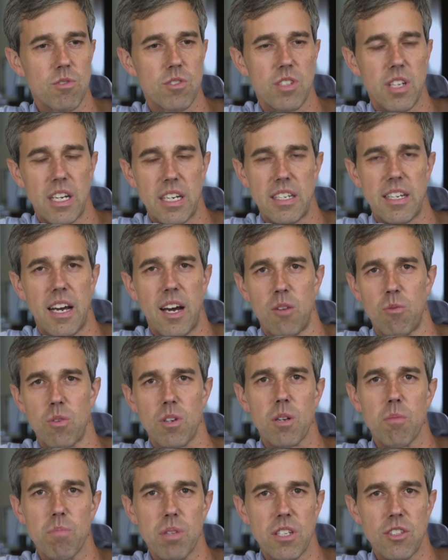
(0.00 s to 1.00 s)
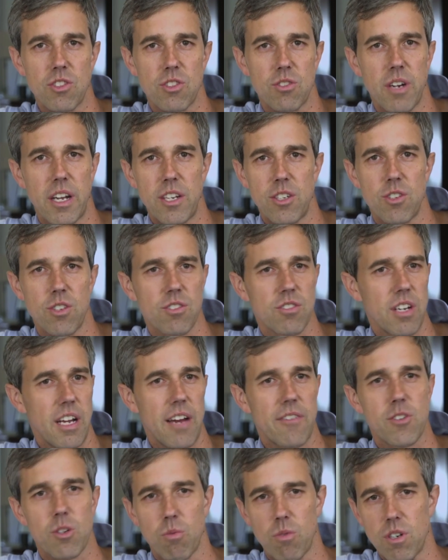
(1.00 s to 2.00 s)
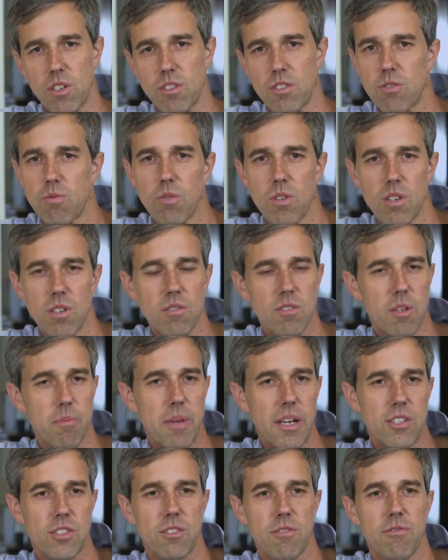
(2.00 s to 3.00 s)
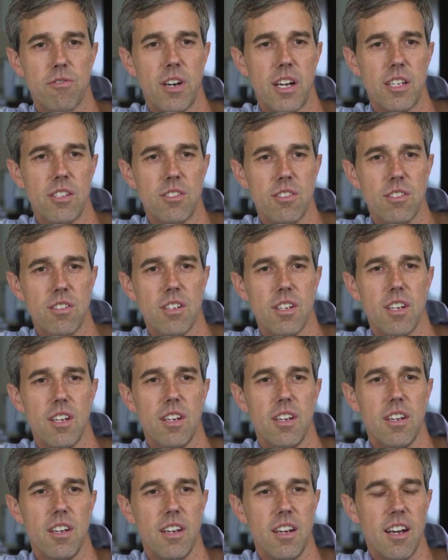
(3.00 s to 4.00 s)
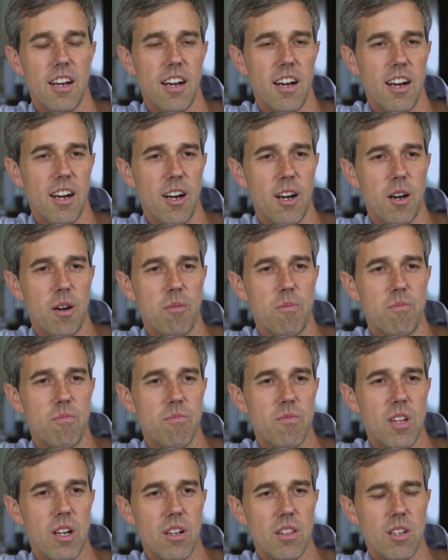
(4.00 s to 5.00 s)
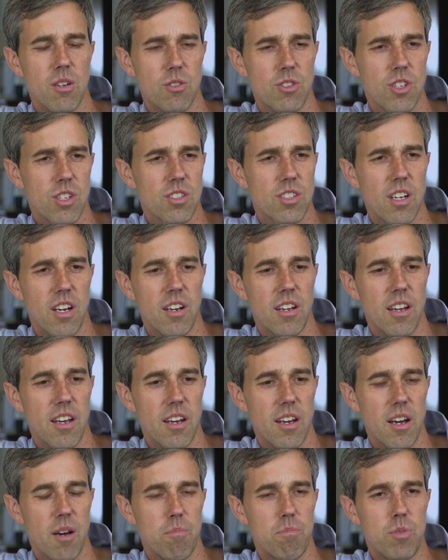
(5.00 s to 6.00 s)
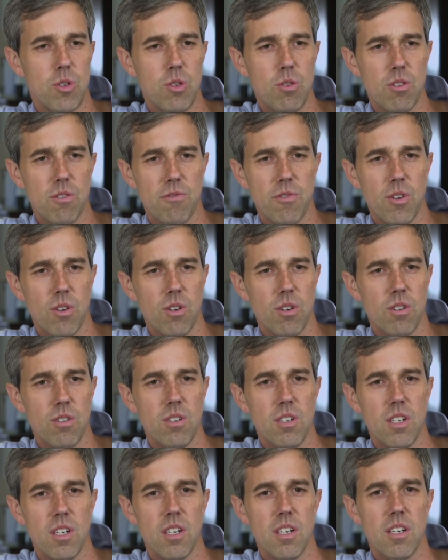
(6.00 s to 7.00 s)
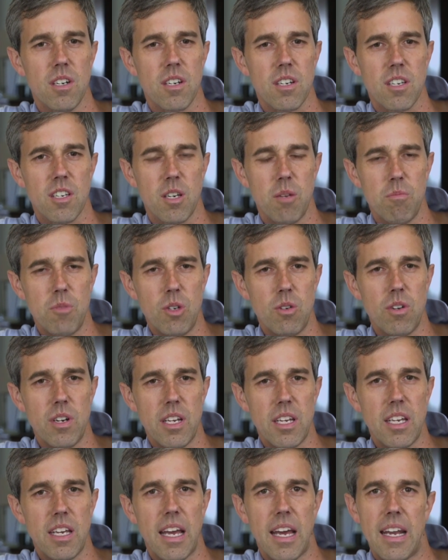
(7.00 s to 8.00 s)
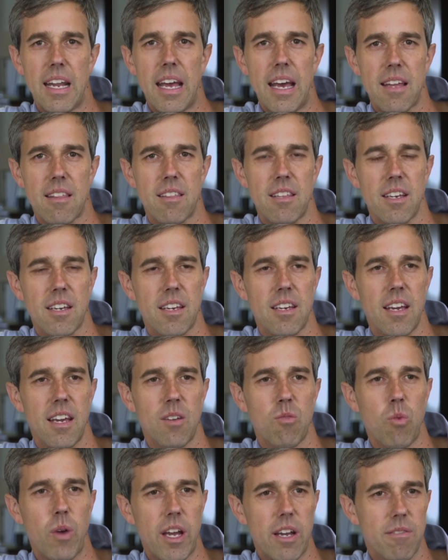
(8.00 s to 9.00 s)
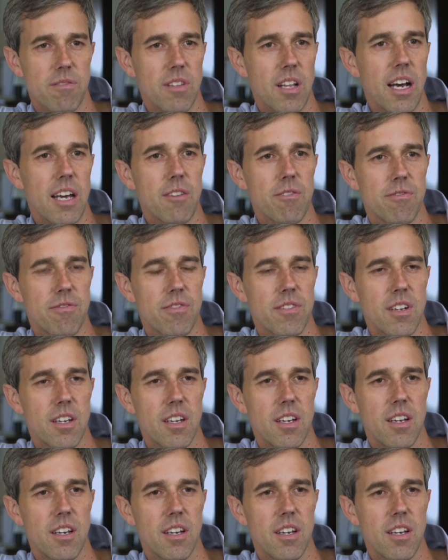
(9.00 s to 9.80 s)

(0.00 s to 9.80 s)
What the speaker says: sitting down were complete strangers and afterwards were the best of friends. There's just a beautiful community and ethic and way of life